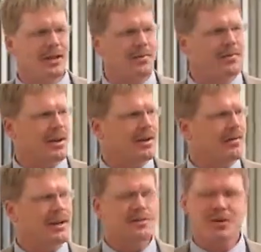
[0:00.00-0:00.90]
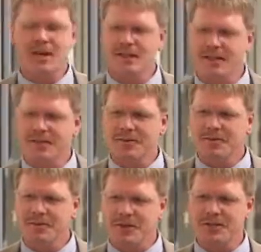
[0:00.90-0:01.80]
I'm Vice President,
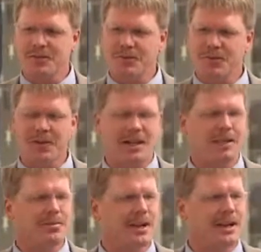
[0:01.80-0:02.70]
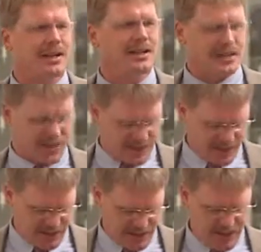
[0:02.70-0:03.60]
Principal with Land Planning and
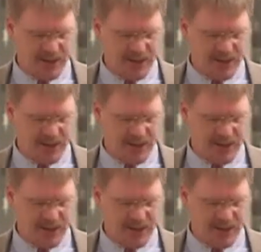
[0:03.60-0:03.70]
Design.